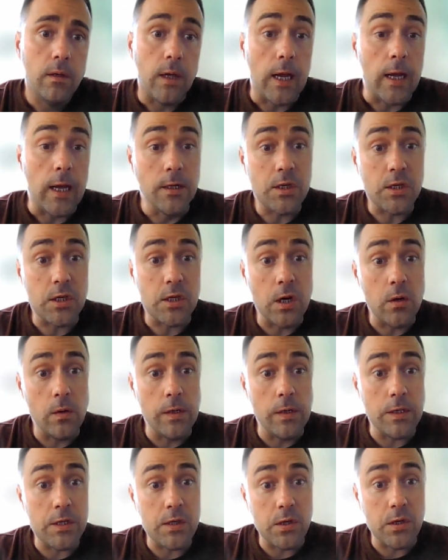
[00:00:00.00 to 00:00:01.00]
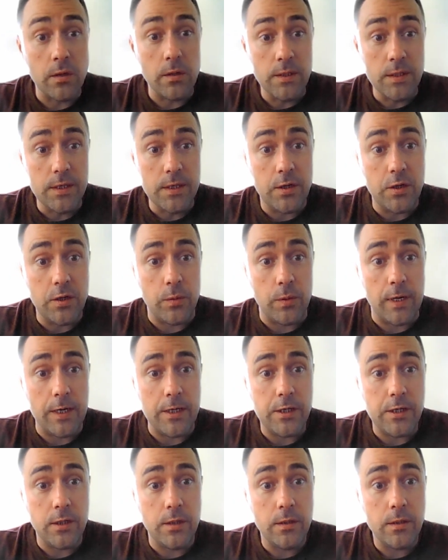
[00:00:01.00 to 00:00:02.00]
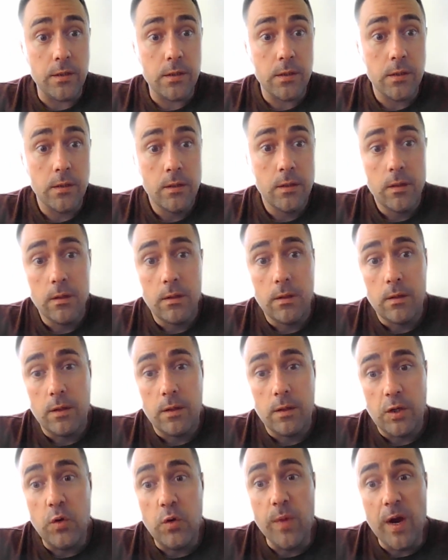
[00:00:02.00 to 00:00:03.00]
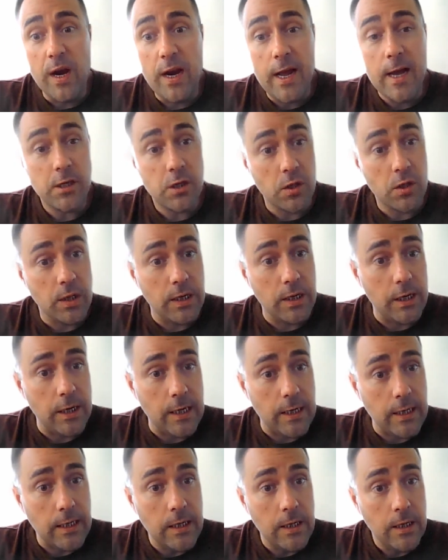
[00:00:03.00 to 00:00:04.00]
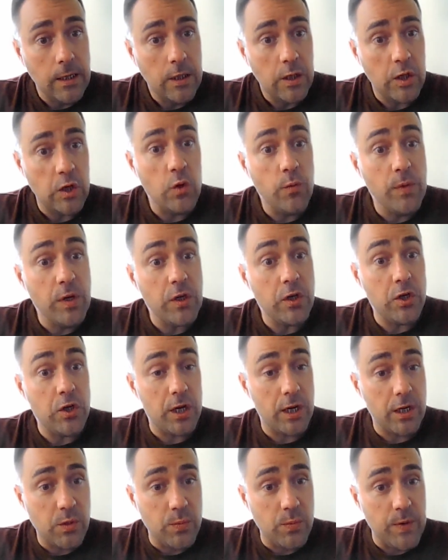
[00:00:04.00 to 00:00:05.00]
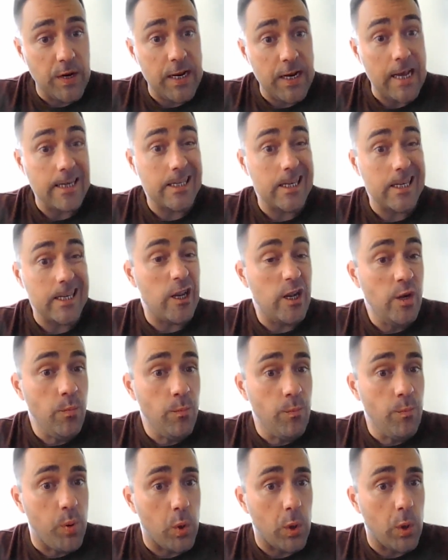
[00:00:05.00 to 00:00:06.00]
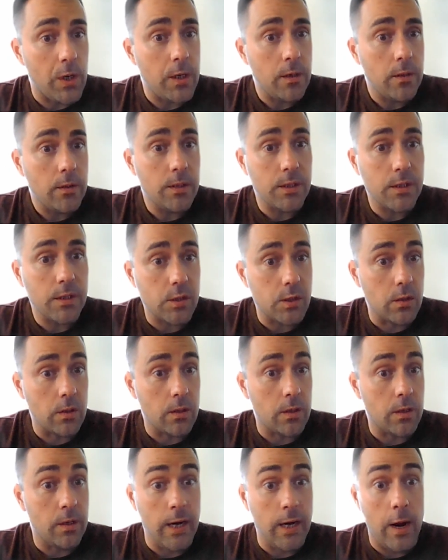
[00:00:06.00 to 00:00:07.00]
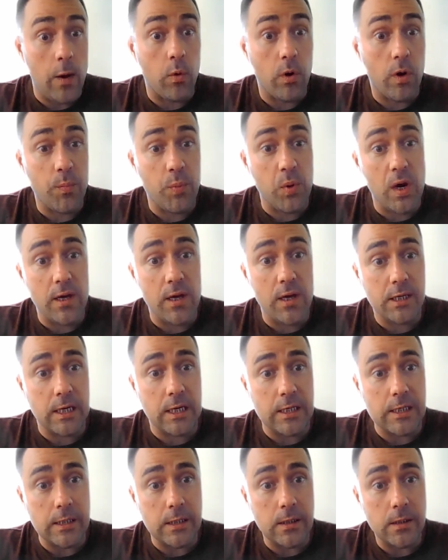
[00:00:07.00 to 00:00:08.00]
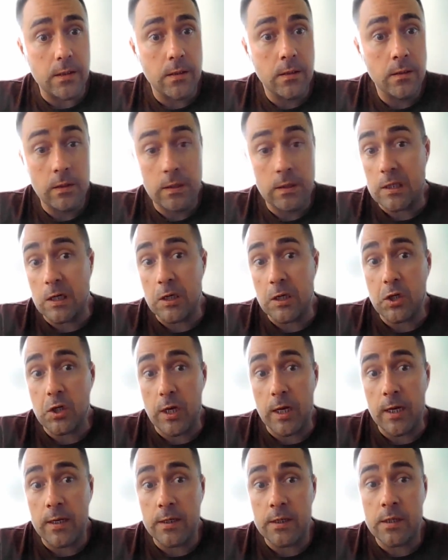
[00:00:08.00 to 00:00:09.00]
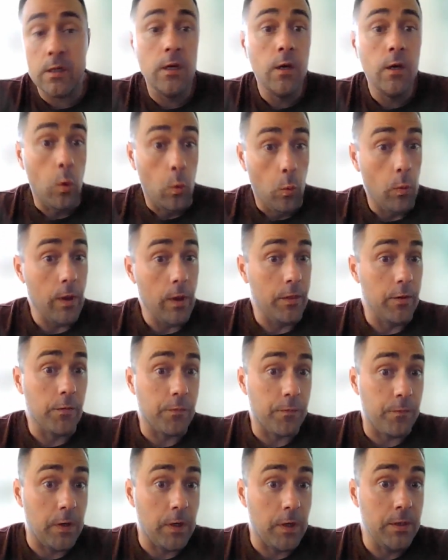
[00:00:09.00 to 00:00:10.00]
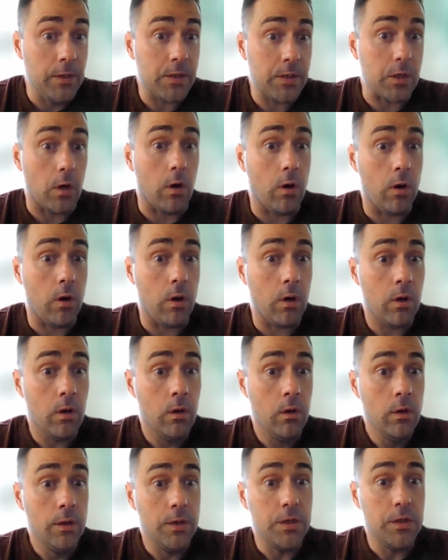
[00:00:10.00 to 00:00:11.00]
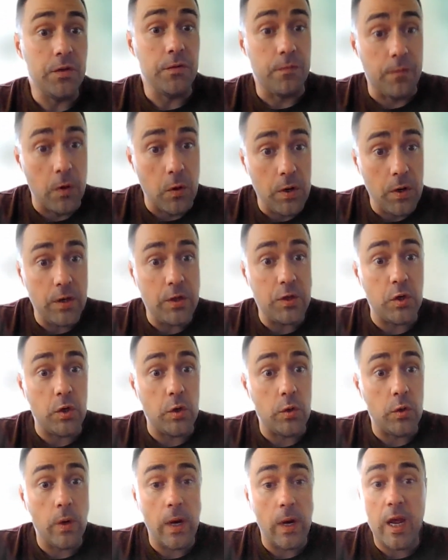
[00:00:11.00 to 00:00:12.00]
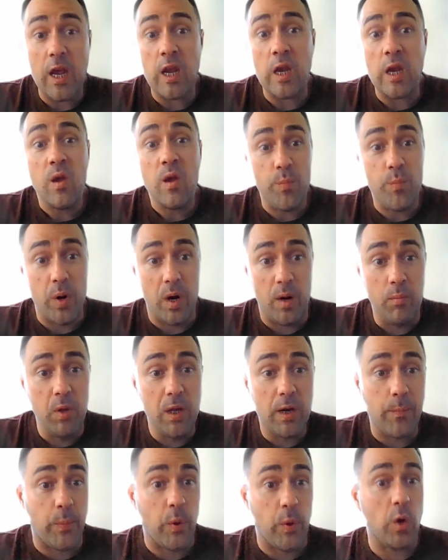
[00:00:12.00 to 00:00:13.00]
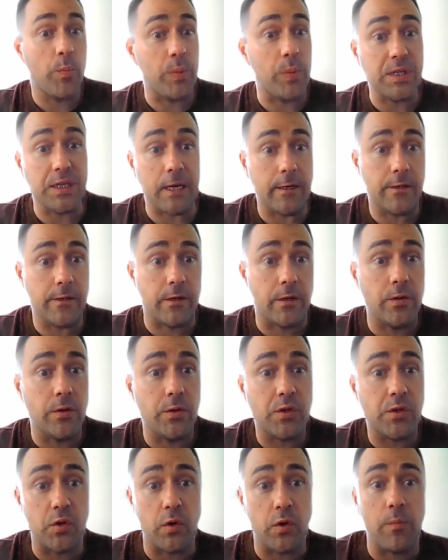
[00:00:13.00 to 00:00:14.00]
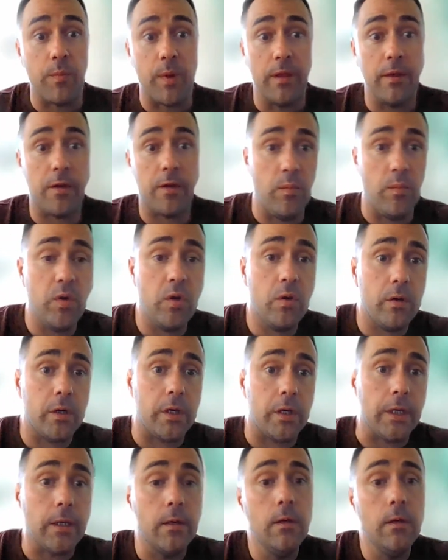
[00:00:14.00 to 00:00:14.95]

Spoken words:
And so in certain situations, you might actually need human judgment as an input to certain network processes, such as whether funds are devoted to a public purpose as understood by the community.